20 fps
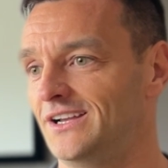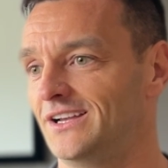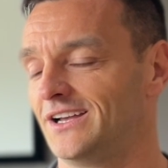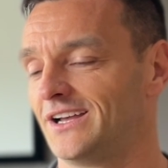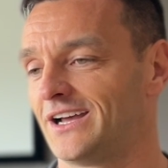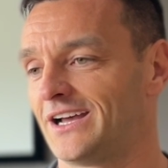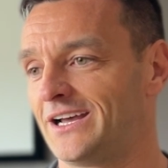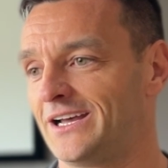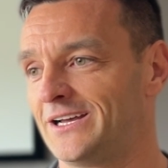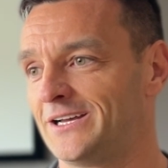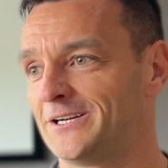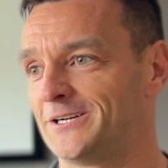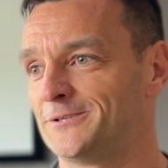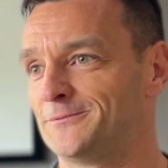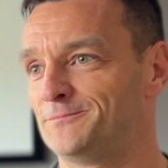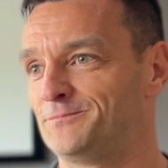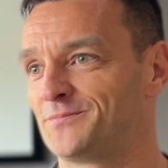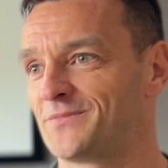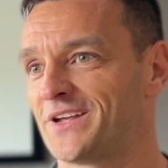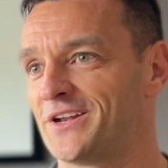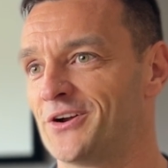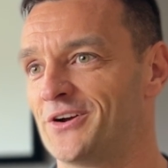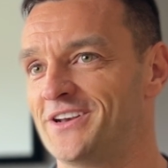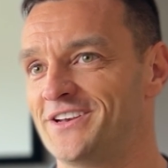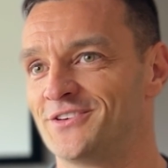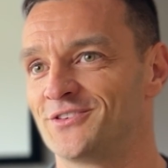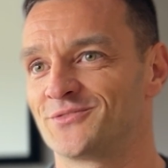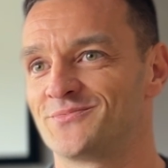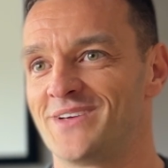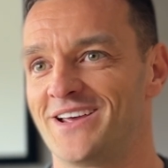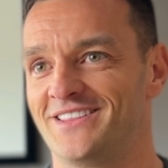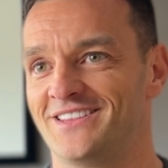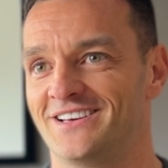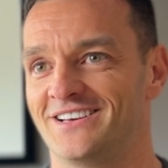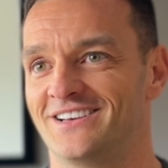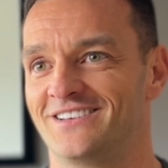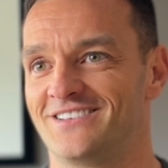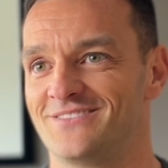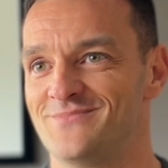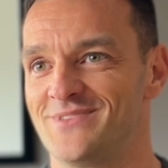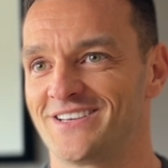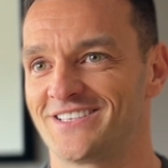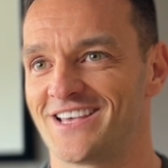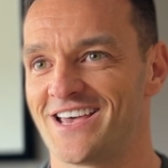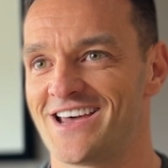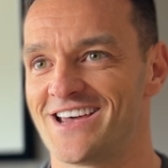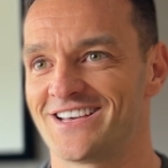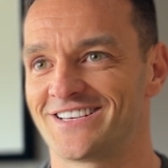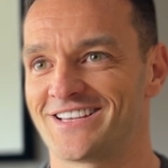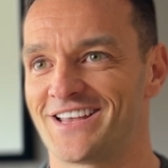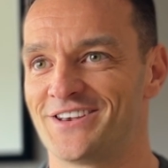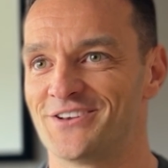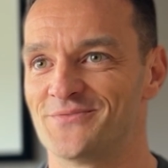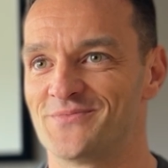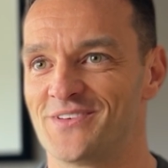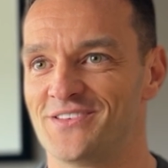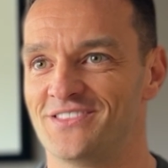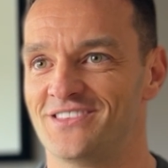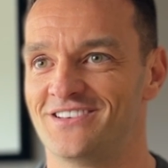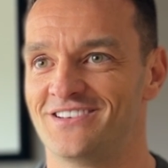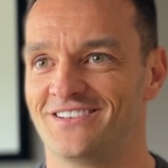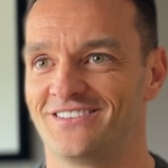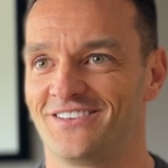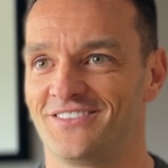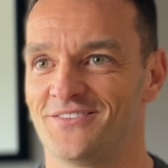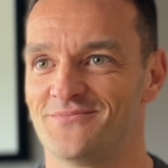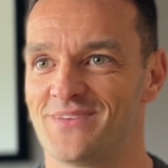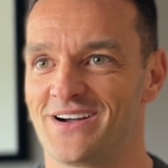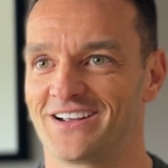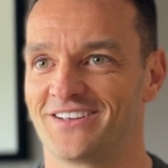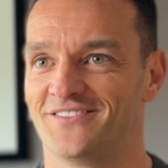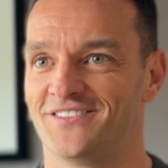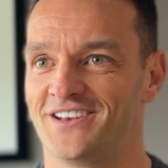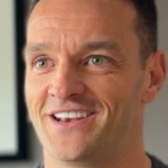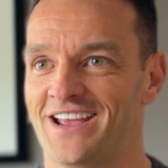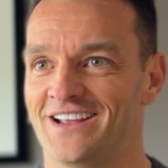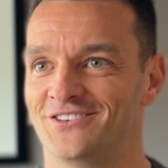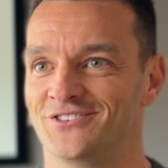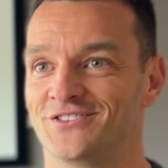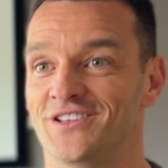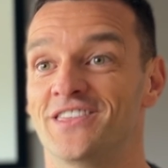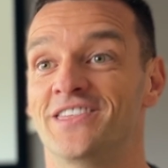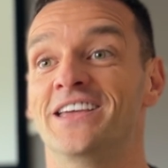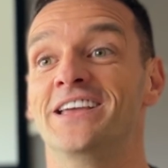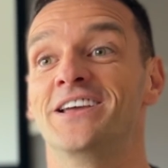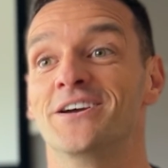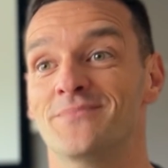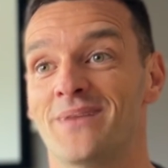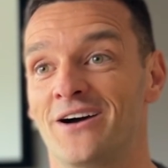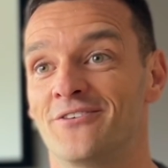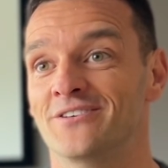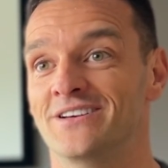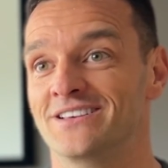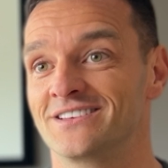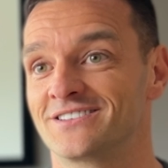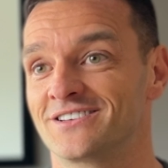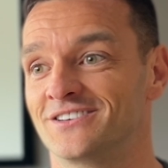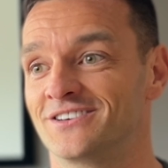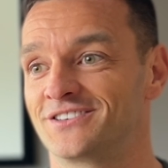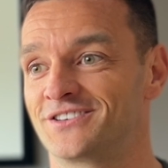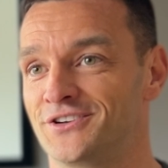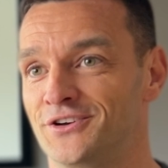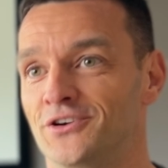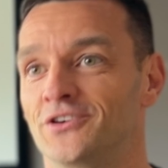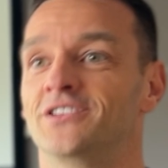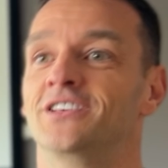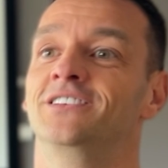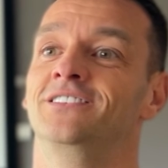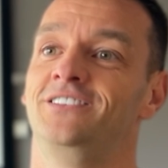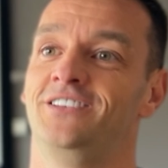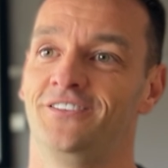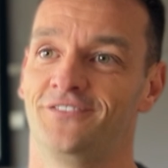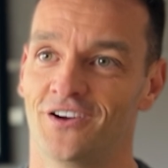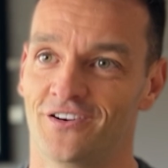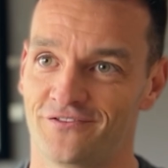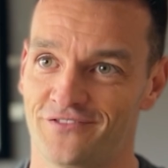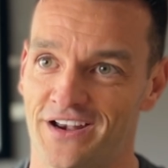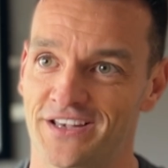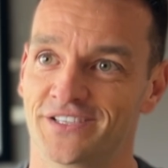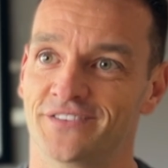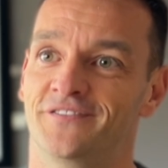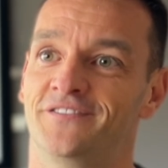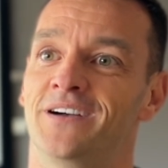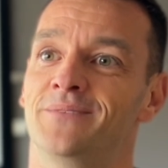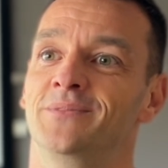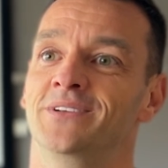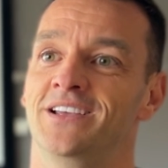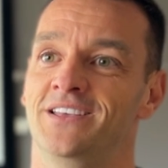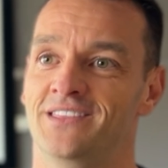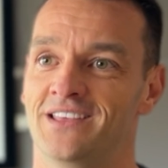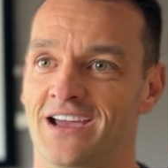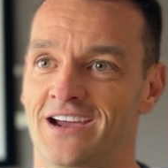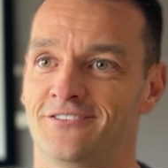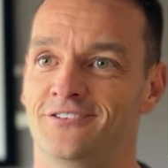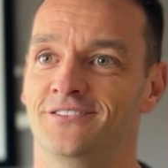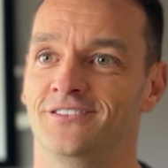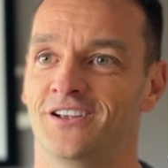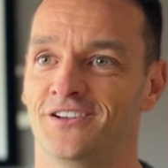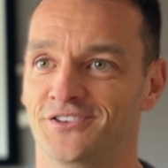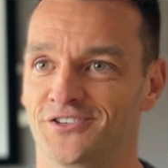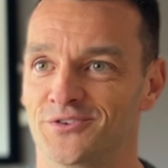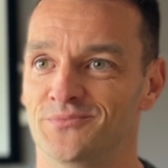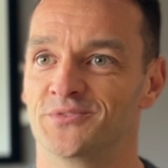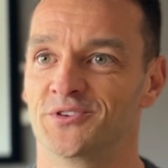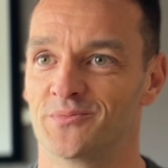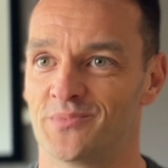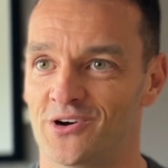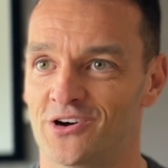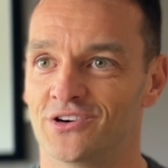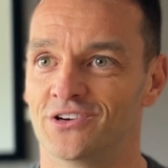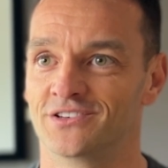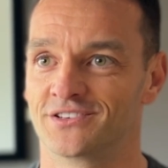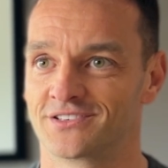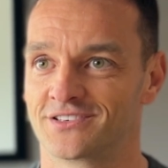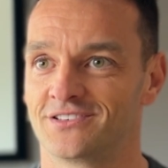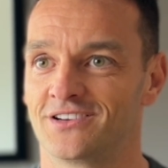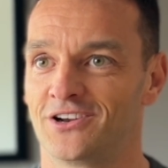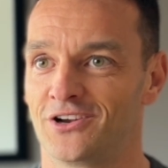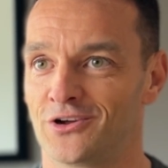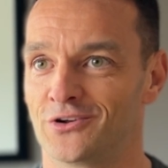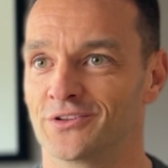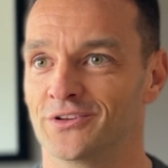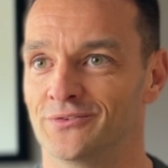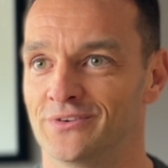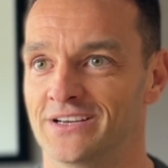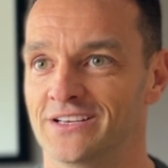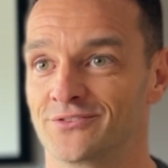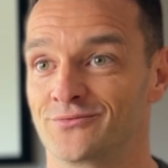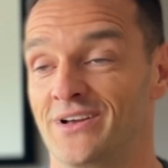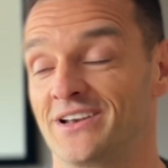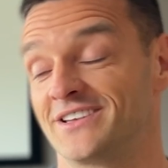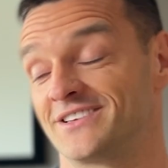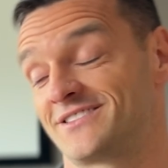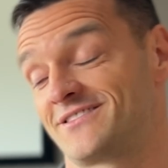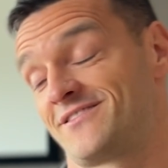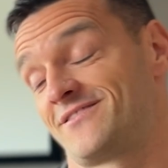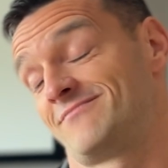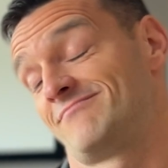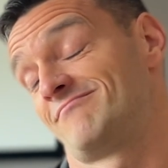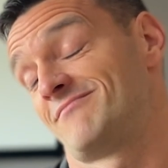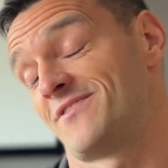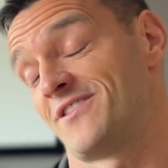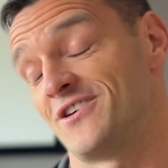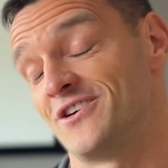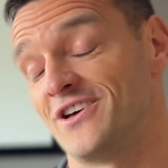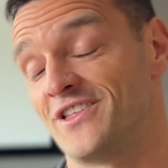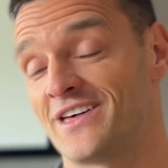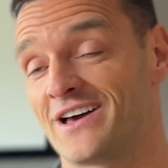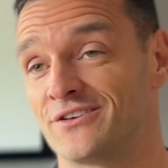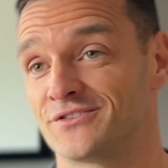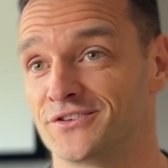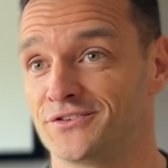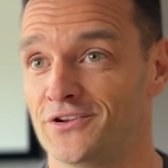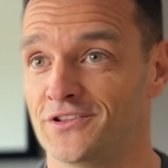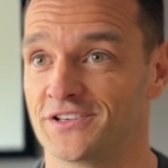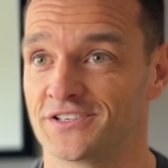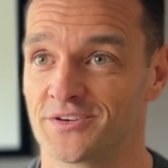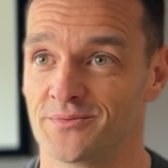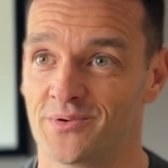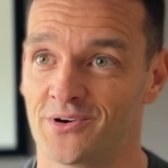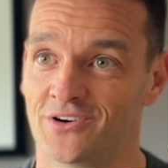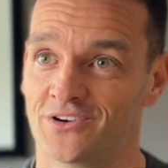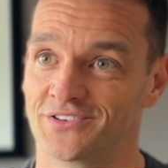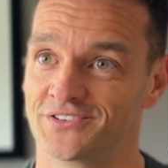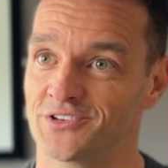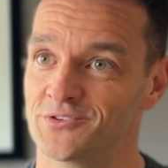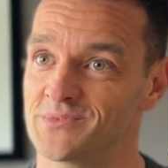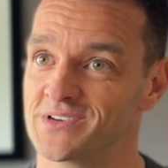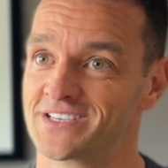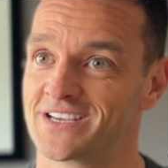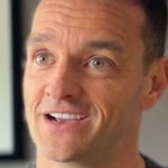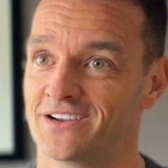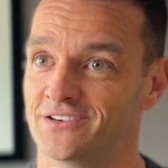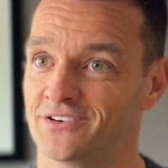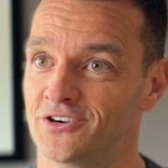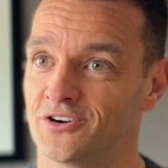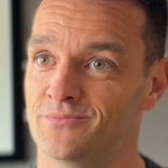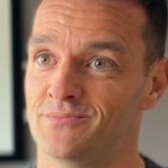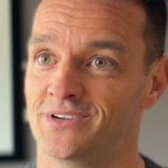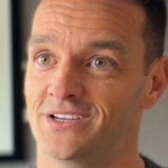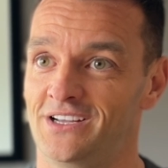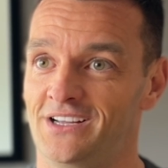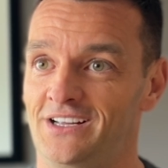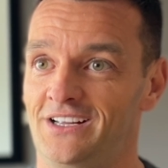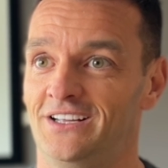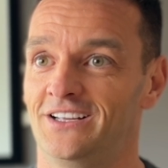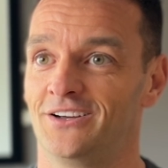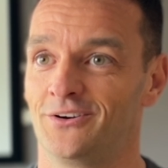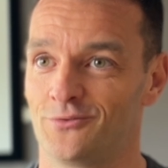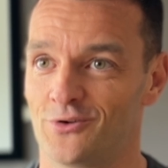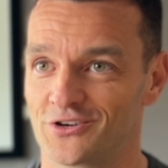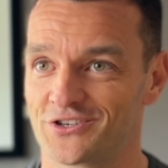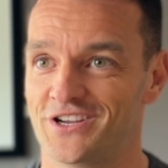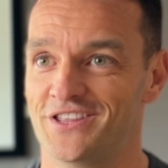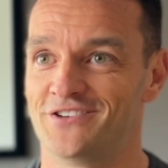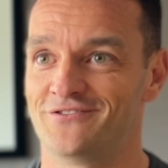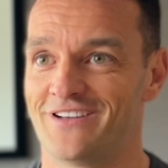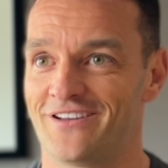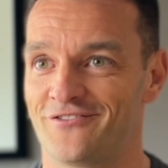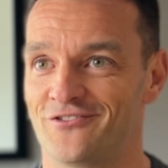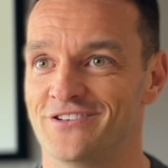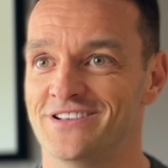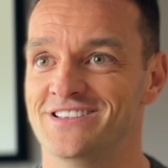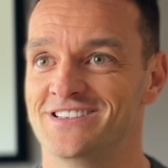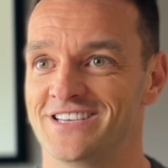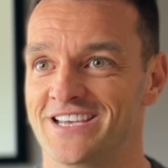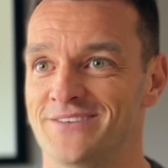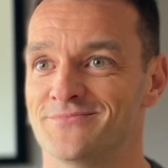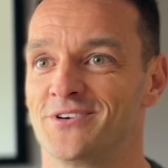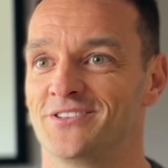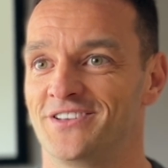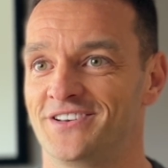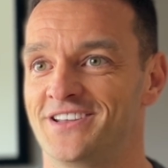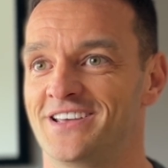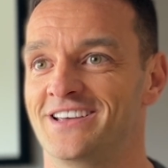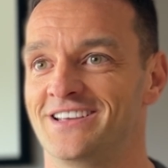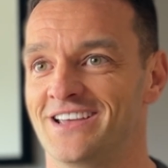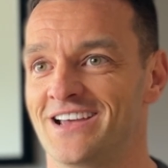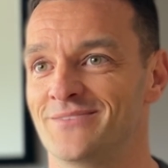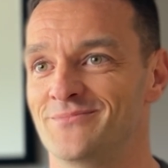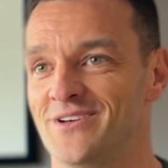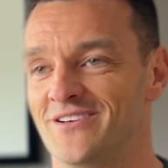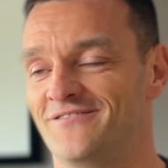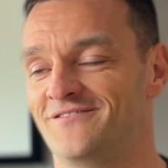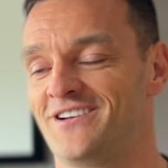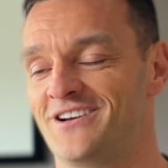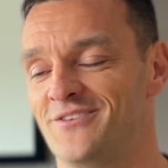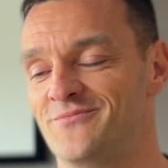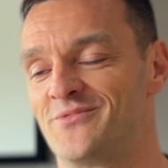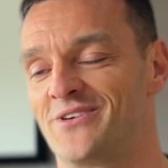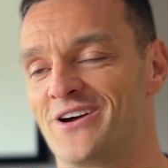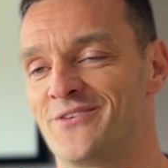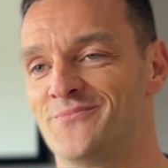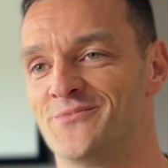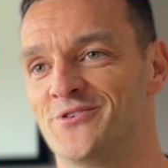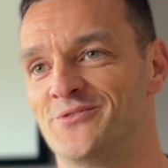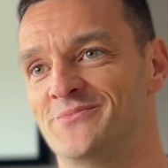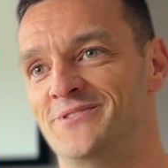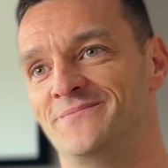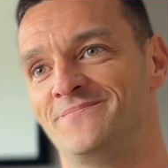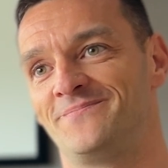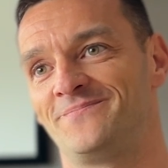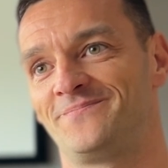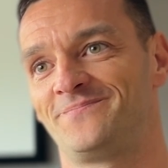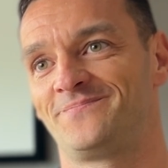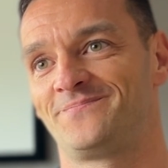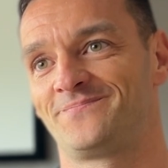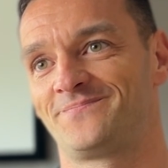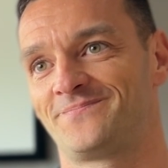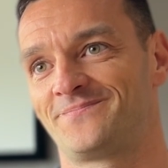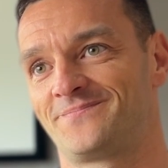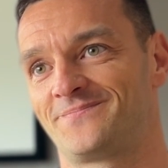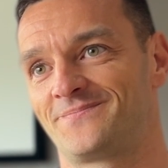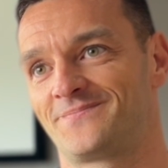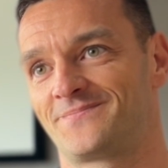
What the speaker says: You know, and it makes the hair stand up on the back of the neck just to think about it. So to know that you've got friends and family in there and some supporters along the way, as well as 30,000 other supporters that'll be sat at home watching the refereeing team on the day, yeah, it'll be a very proud moment. And